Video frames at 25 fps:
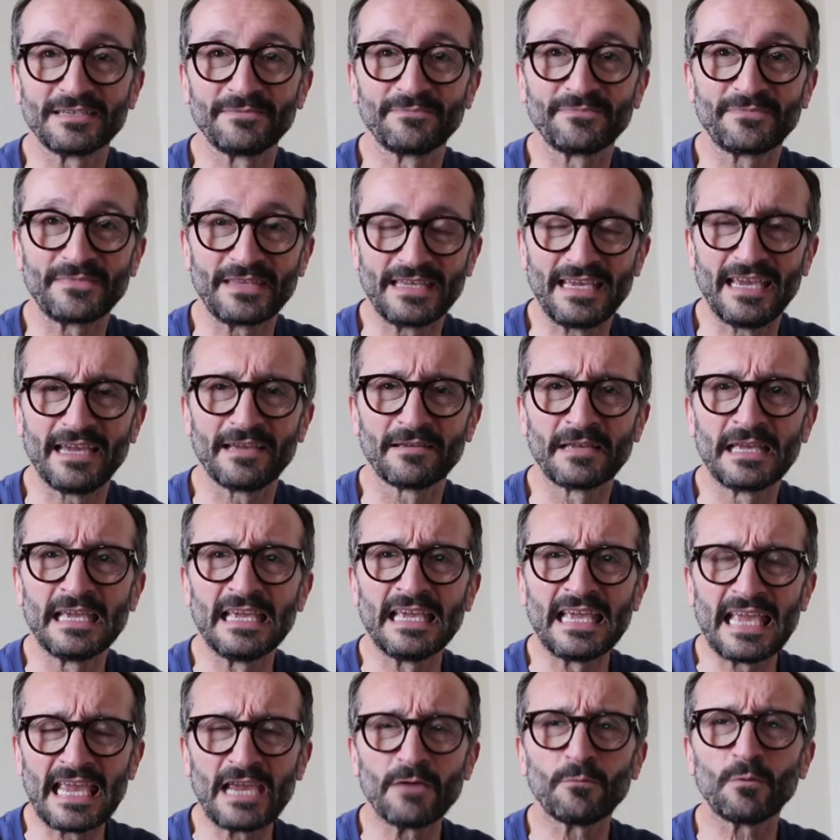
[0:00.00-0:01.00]
it
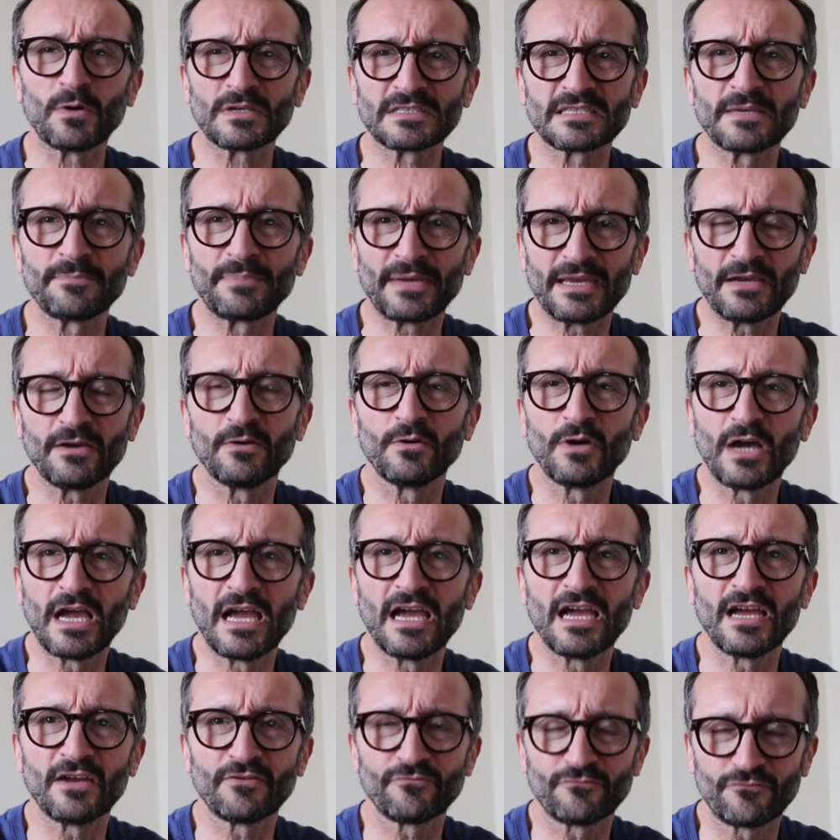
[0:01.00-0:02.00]
was a bit
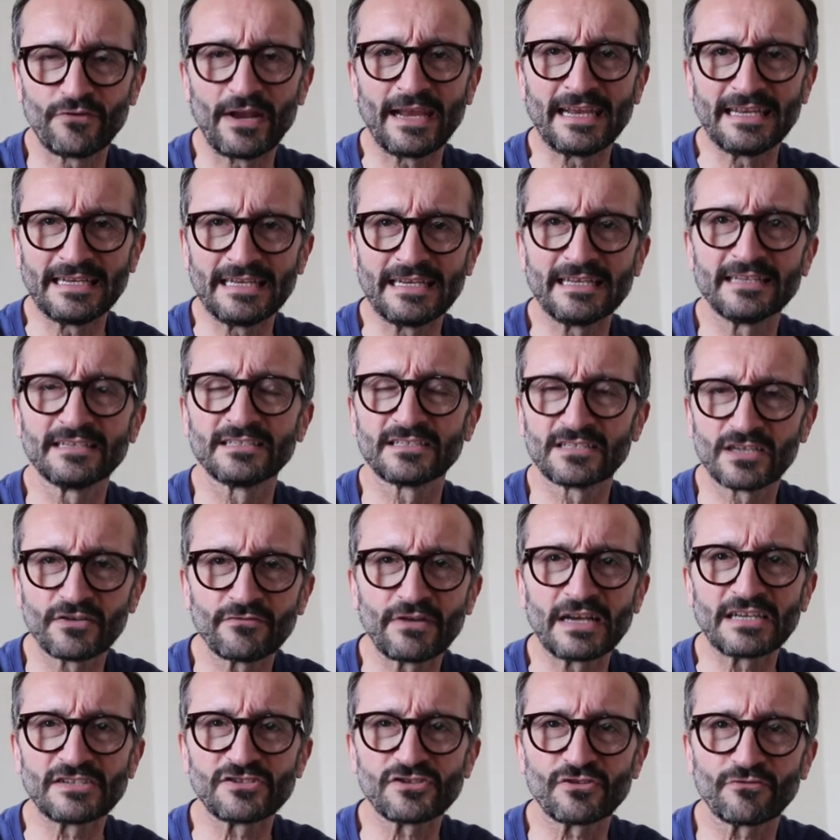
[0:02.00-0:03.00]
raining,
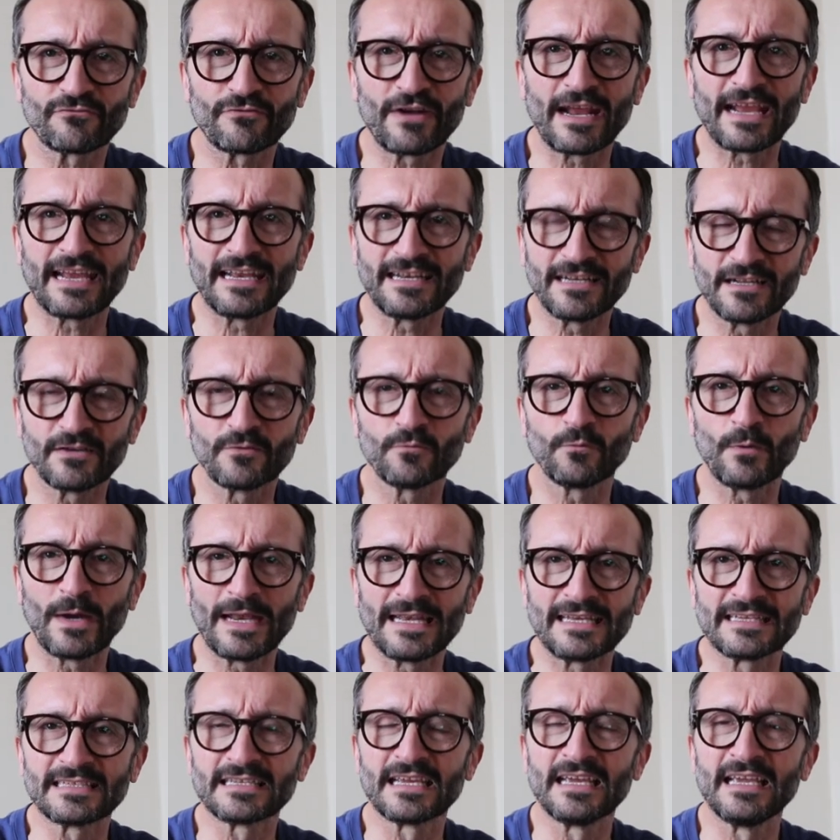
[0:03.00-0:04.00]
torrential rain and
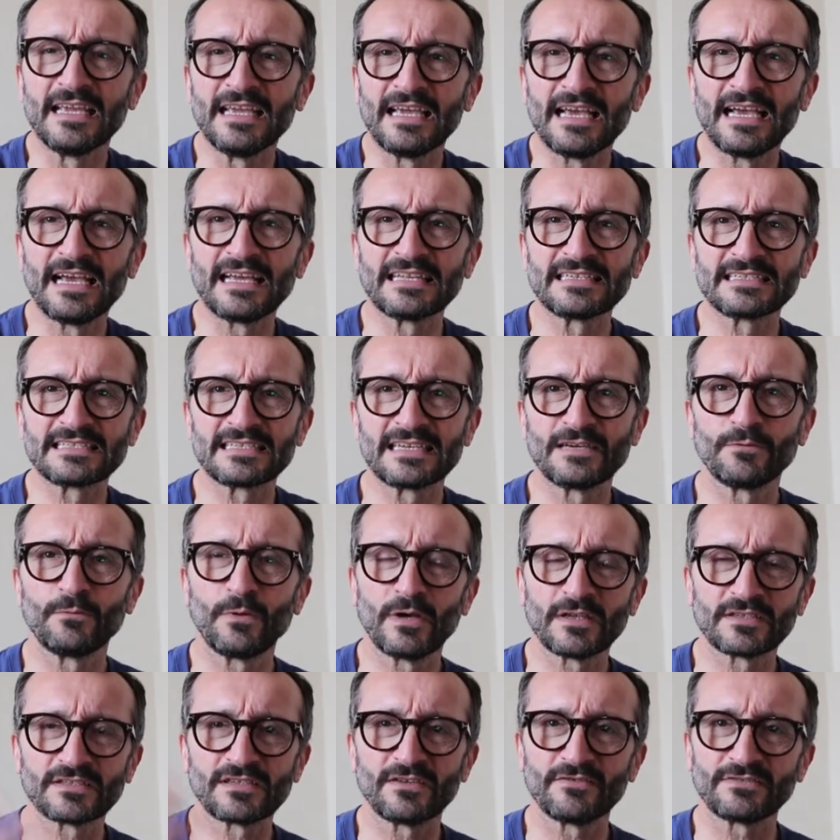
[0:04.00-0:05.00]
wind. And
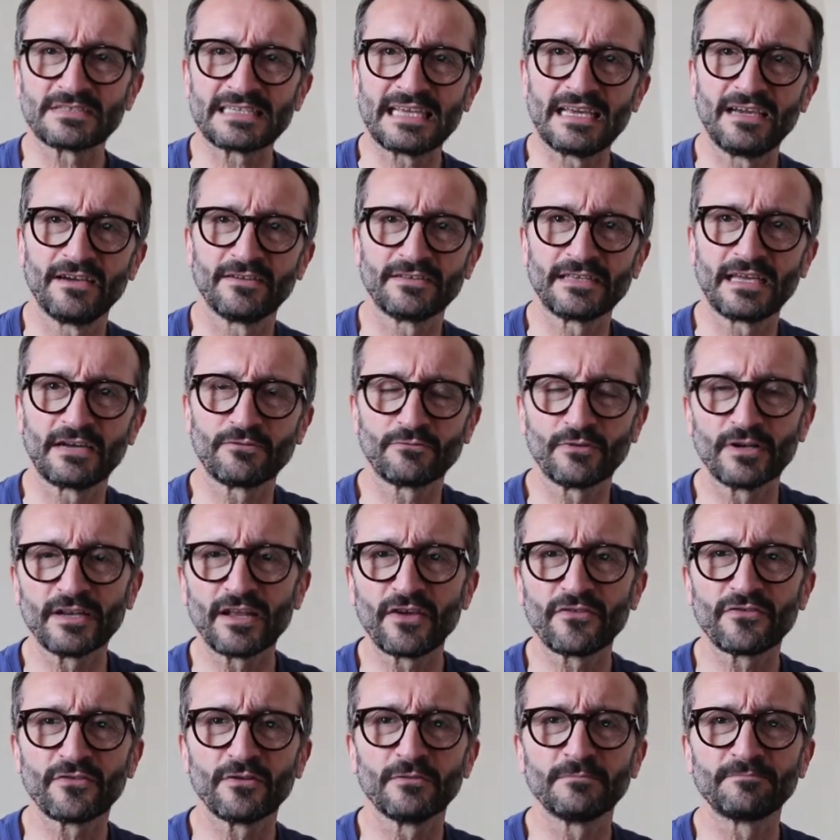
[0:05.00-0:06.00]
whilst I was out on that run,
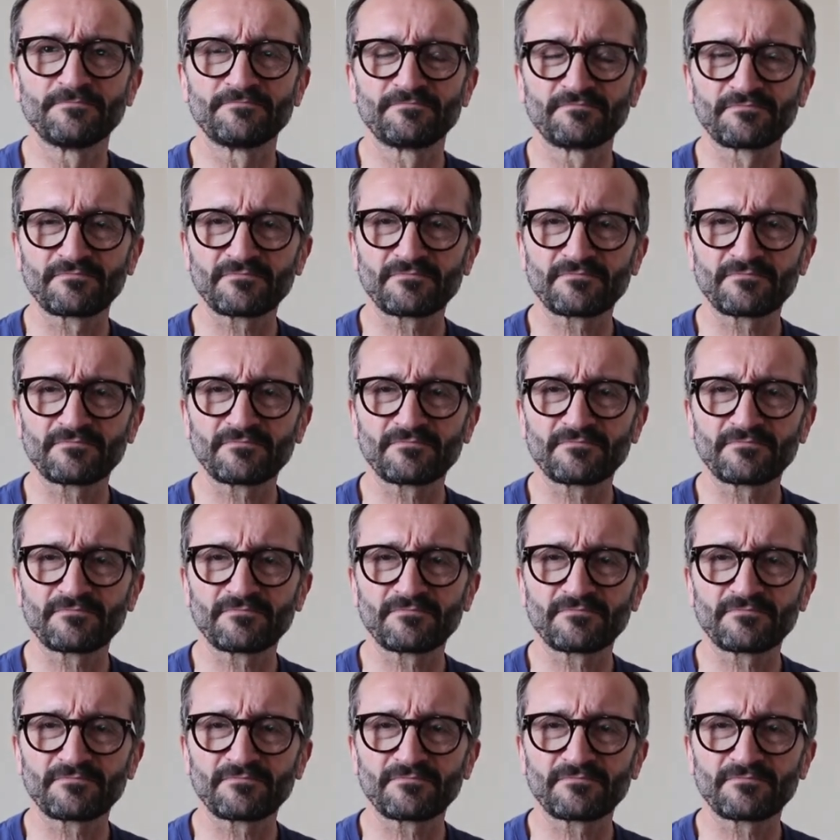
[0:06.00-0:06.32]
I thought,